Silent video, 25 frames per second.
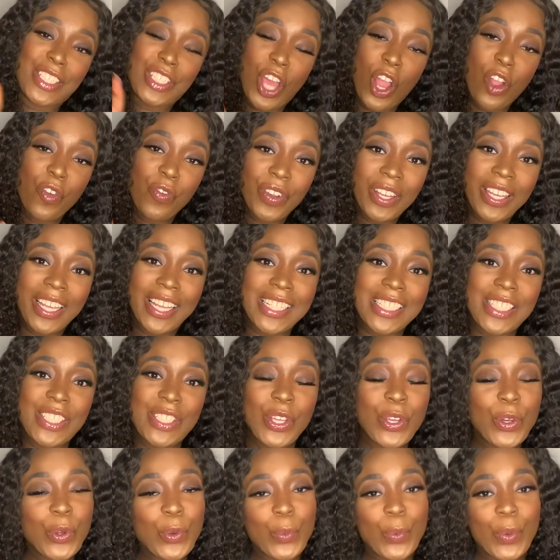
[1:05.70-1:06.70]
Don't forget
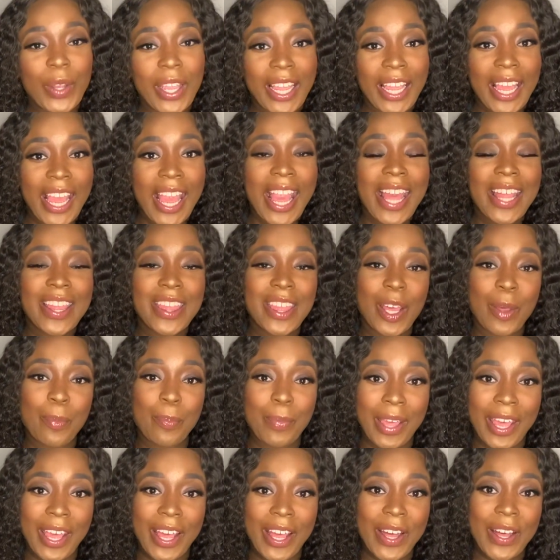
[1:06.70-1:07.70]
to ring the
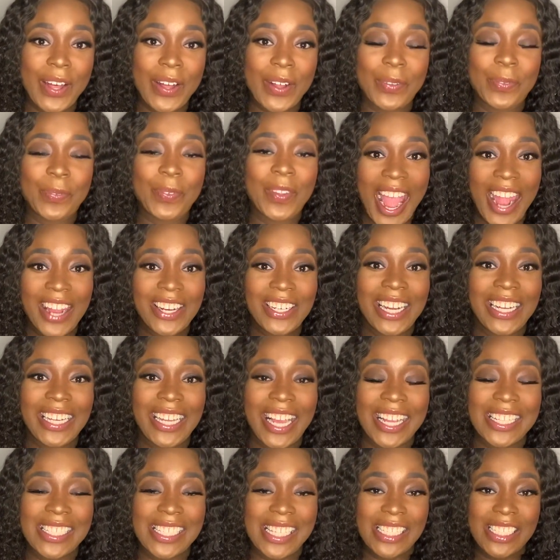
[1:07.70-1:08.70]
bell. All right
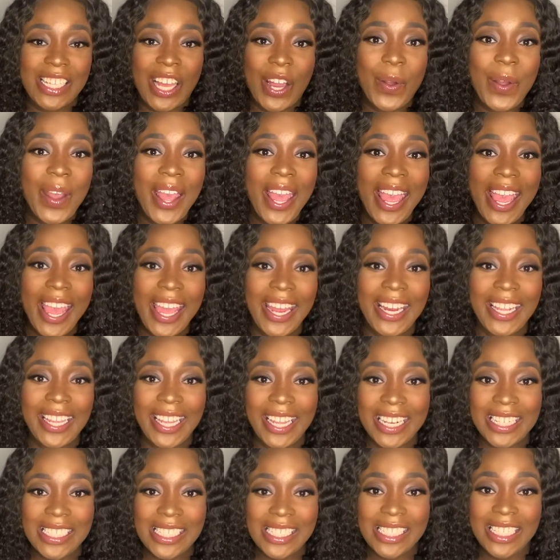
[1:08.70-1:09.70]
guys, let's go ahead and
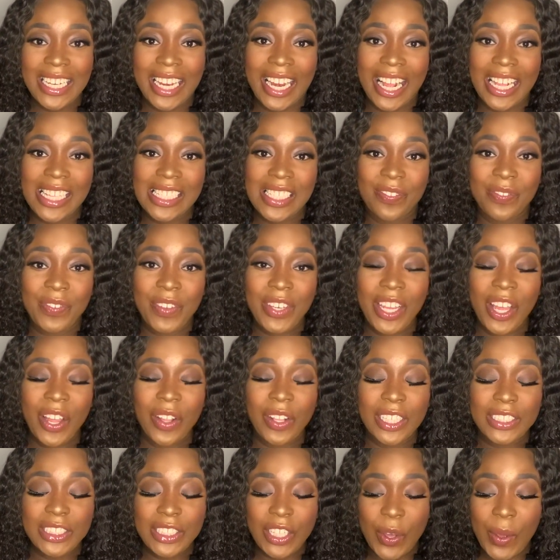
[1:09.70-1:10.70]
get into today's video.
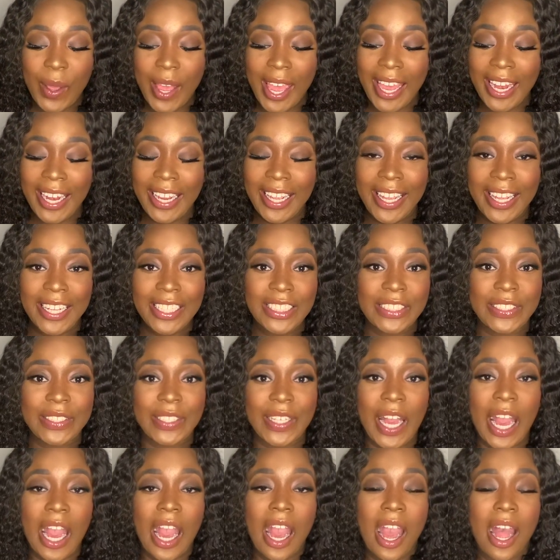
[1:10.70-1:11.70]
Let's go ahead and get into
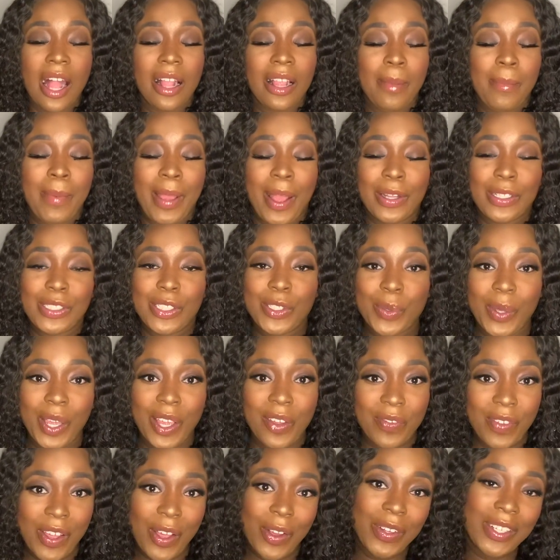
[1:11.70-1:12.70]
all about doing
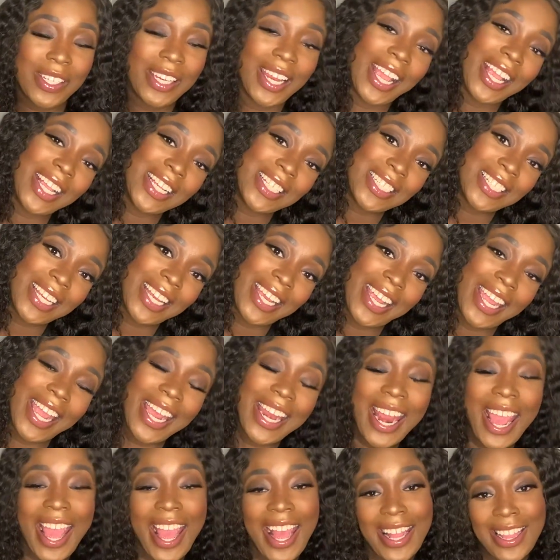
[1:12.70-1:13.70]

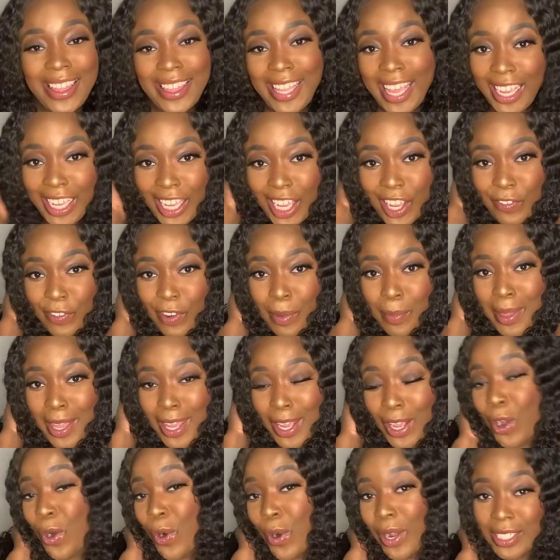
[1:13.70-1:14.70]
foundation. Thank you for being
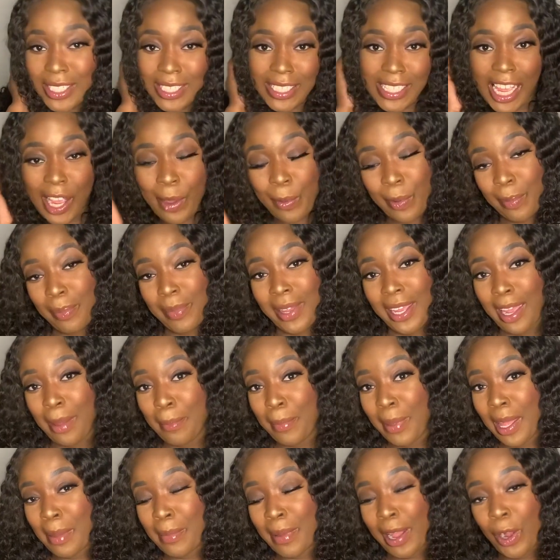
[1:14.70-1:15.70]
quarantined with me and
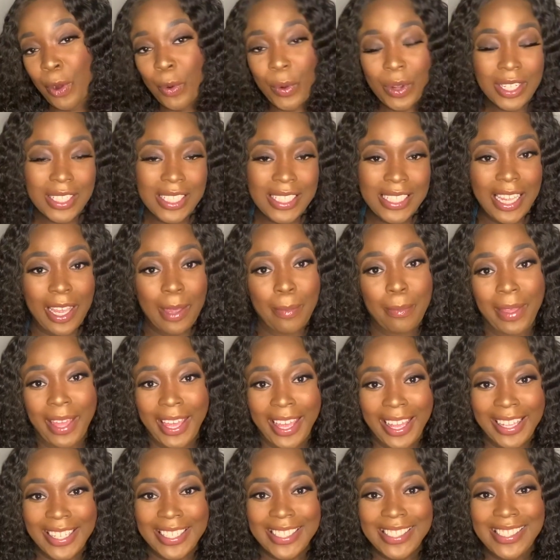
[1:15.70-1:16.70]
being my quarantine
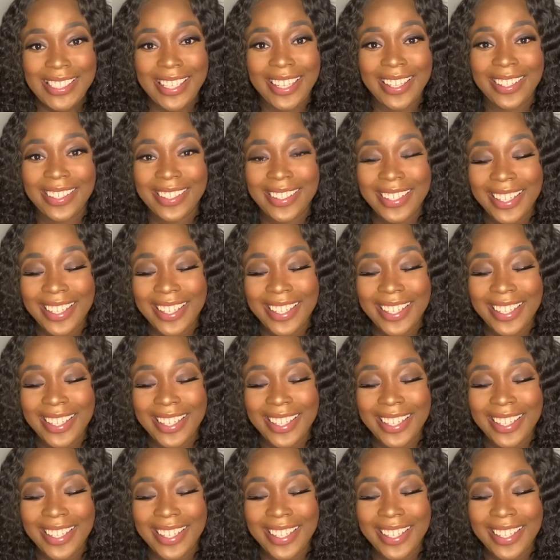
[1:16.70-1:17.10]
babes.